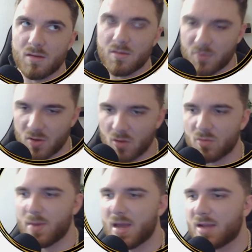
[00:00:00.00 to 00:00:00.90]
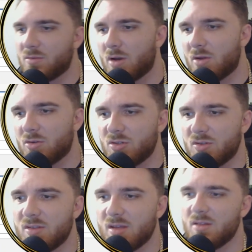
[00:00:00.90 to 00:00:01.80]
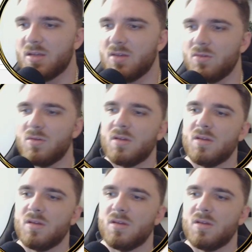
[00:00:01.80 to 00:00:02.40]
goes back to what I was just telling you.